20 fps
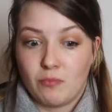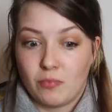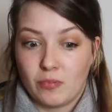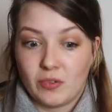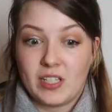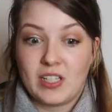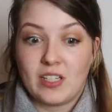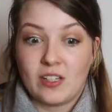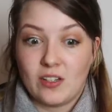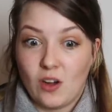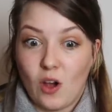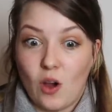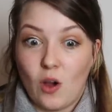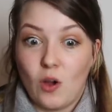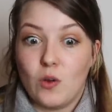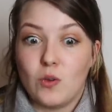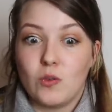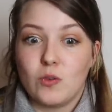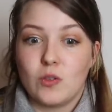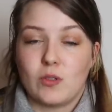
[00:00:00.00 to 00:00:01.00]
Britain
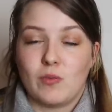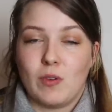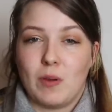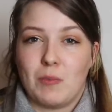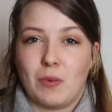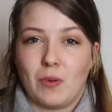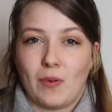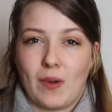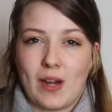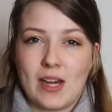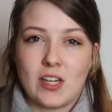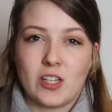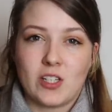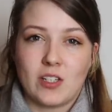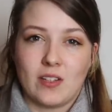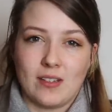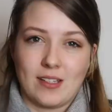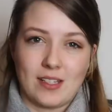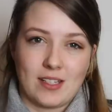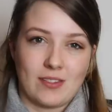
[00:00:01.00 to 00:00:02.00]
owes
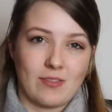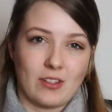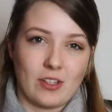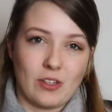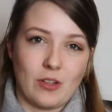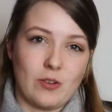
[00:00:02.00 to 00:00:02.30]
reparations for